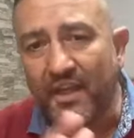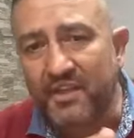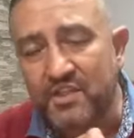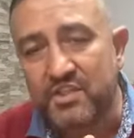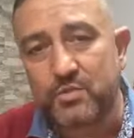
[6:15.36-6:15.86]

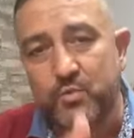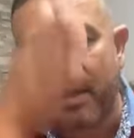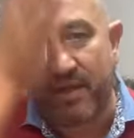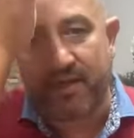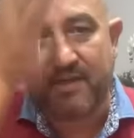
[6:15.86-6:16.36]
And this is
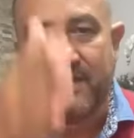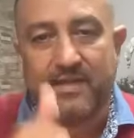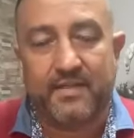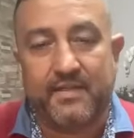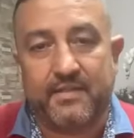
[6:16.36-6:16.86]
where
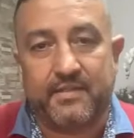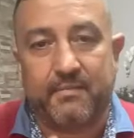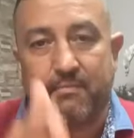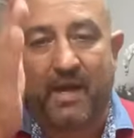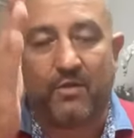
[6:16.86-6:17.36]

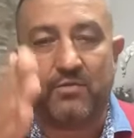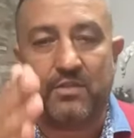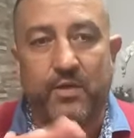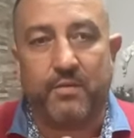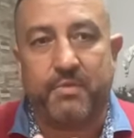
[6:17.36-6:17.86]
the
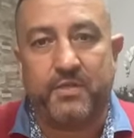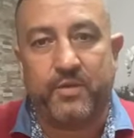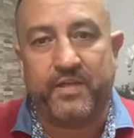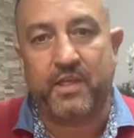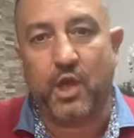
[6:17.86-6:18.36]
boundary
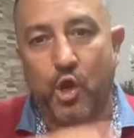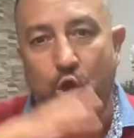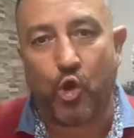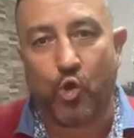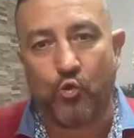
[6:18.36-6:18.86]
between
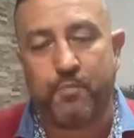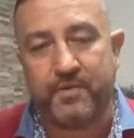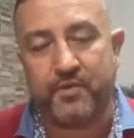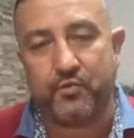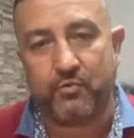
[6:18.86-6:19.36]

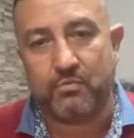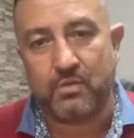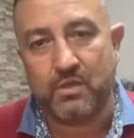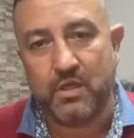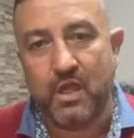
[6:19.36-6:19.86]

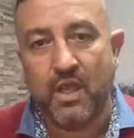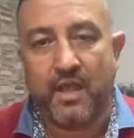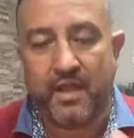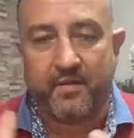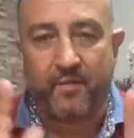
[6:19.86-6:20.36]
hopium
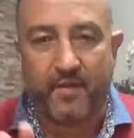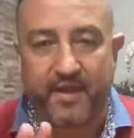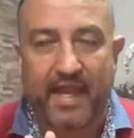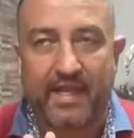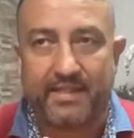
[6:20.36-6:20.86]
and
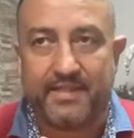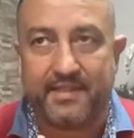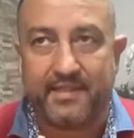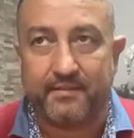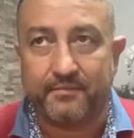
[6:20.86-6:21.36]

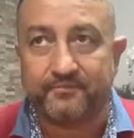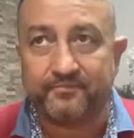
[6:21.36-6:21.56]
reality